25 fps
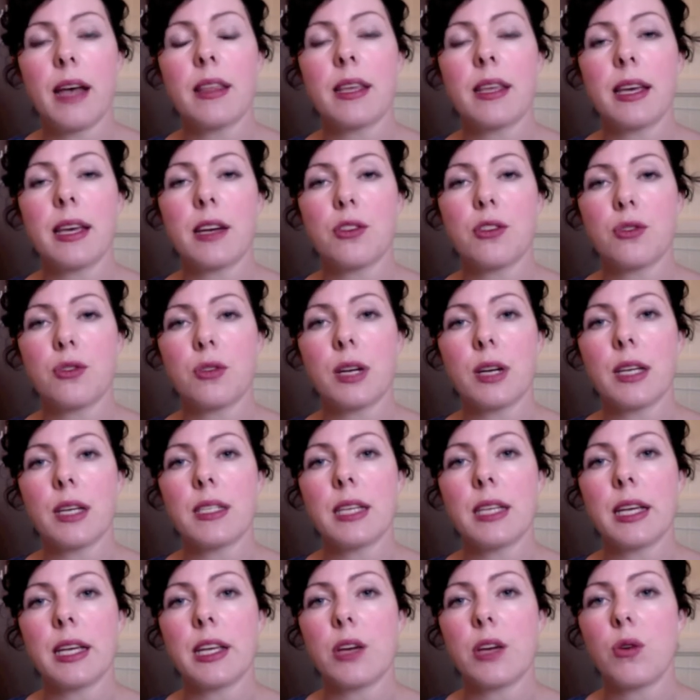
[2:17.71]
the actual
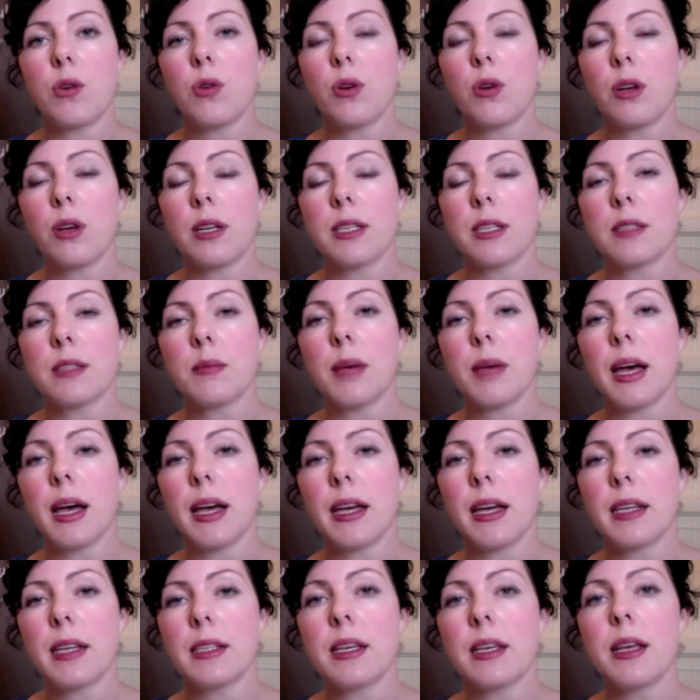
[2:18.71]
gardenia oil is
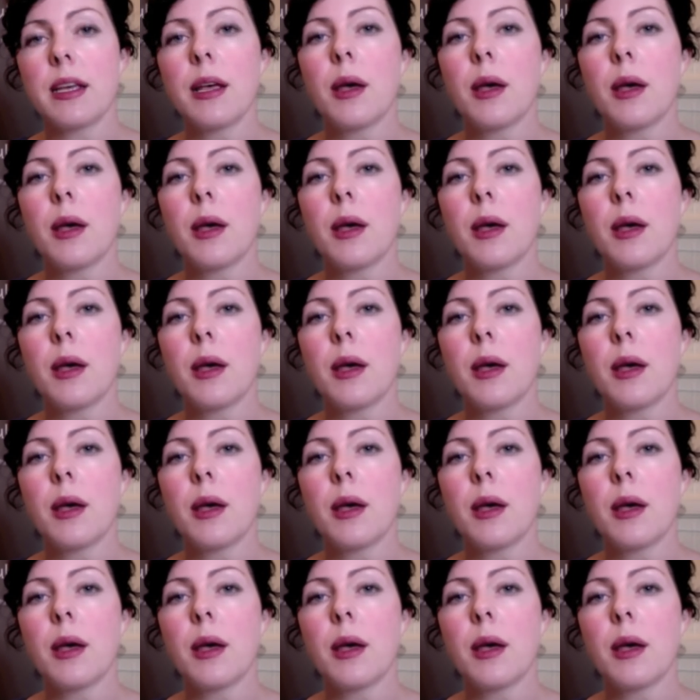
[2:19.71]
made.